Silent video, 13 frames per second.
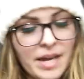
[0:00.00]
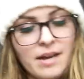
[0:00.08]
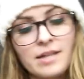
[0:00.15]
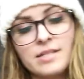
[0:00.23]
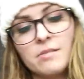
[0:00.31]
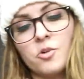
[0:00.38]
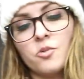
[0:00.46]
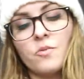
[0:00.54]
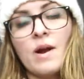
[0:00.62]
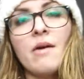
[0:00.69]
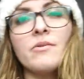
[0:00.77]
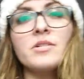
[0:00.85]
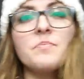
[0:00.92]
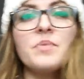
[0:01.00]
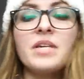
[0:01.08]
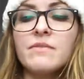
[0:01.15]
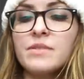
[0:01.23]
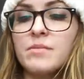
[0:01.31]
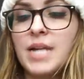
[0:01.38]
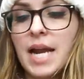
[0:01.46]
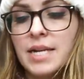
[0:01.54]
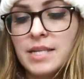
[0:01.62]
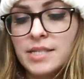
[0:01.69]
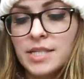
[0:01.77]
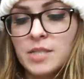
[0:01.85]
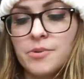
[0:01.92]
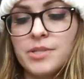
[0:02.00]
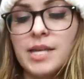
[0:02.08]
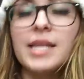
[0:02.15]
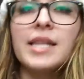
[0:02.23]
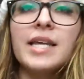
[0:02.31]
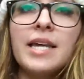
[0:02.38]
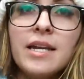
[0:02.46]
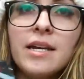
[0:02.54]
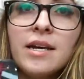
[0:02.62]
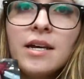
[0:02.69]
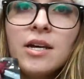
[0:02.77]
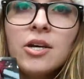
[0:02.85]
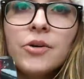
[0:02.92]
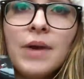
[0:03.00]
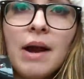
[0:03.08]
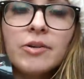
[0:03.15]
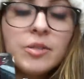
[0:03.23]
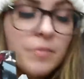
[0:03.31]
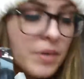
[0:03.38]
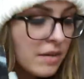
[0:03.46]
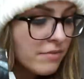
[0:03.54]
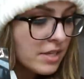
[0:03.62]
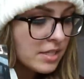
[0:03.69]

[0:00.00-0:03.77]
I got some ground beef, some 96% lean ground beef.